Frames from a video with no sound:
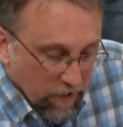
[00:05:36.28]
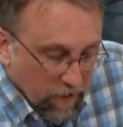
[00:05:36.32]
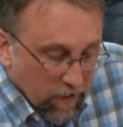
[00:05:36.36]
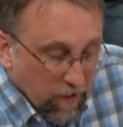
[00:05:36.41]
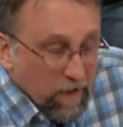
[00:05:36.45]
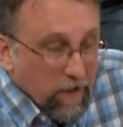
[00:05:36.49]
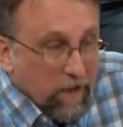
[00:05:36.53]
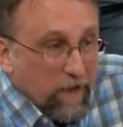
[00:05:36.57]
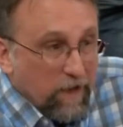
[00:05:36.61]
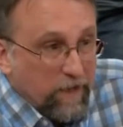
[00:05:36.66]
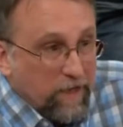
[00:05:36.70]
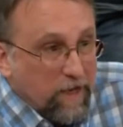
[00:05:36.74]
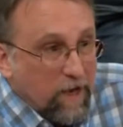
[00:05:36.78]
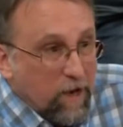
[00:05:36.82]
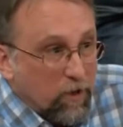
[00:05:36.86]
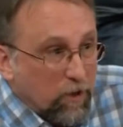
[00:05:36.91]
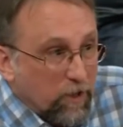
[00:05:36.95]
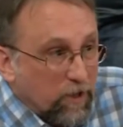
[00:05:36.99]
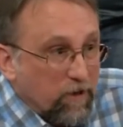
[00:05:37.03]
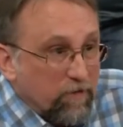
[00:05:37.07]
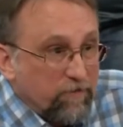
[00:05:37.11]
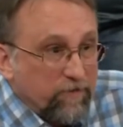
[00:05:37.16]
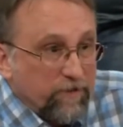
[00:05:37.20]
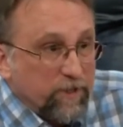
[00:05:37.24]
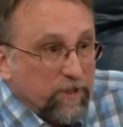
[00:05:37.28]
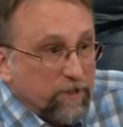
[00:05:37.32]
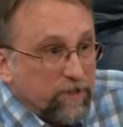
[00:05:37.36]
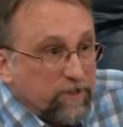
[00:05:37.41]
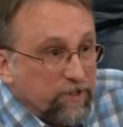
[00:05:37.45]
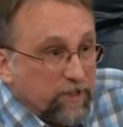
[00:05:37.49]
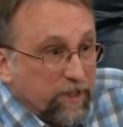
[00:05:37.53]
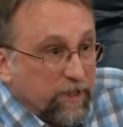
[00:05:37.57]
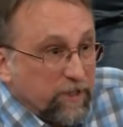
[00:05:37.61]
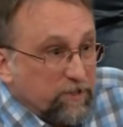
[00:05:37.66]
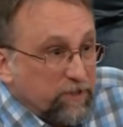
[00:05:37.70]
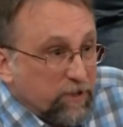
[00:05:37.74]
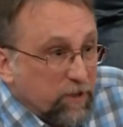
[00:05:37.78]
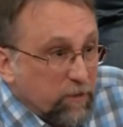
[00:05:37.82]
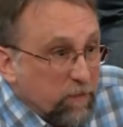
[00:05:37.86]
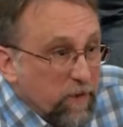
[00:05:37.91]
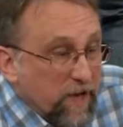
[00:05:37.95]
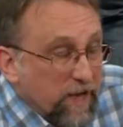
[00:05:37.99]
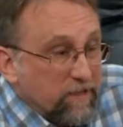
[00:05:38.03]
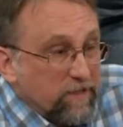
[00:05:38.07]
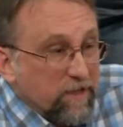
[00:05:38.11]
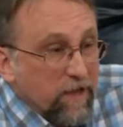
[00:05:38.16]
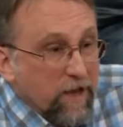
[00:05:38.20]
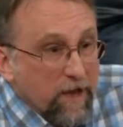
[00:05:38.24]
And now our governor seeks to
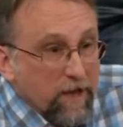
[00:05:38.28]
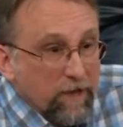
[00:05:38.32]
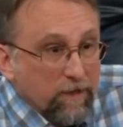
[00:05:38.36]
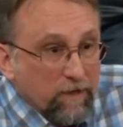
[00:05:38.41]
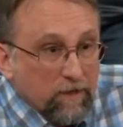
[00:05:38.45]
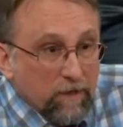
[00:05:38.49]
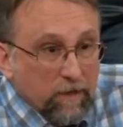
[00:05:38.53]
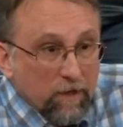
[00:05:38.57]
make that